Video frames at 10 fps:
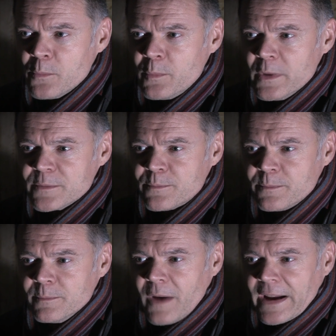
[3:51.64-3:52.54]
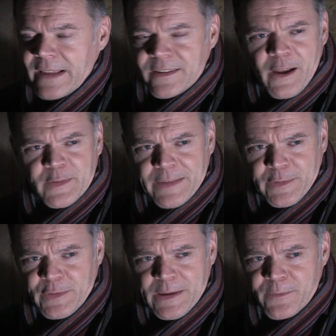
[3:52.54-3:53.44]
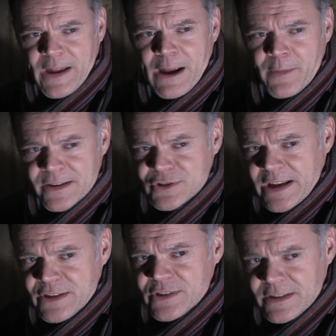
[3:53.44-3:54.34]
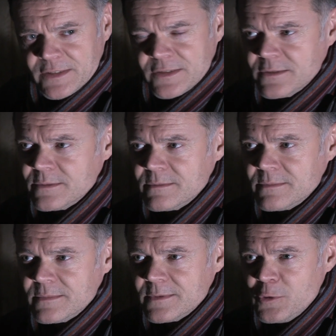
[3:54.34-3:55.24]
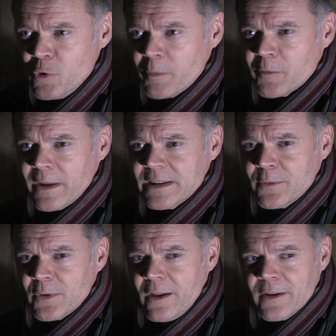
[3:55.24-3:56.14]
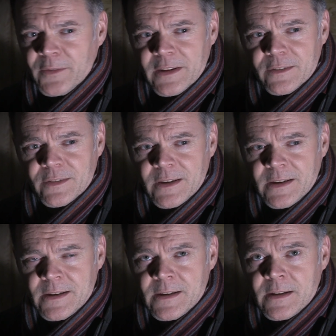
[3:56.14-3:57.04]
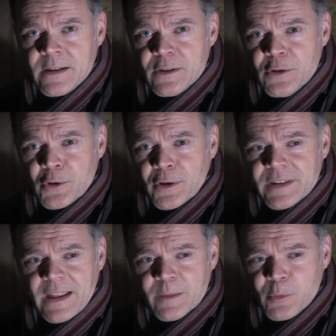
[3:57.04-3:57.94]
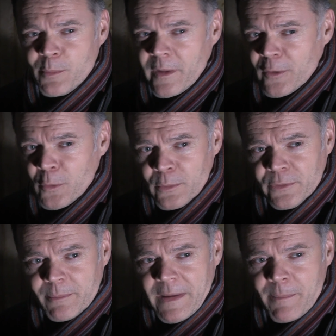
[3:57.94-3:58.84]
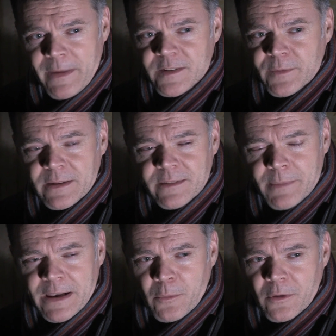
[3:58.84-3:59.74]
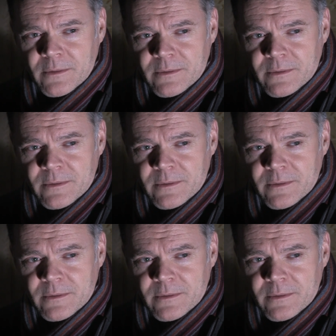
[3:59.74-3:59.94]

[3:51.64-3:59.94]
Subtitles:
Which I guess kind of sets a scene for how that changes your perspective on life. Is you've got to take the bull by the horns and make the best of it, no matter what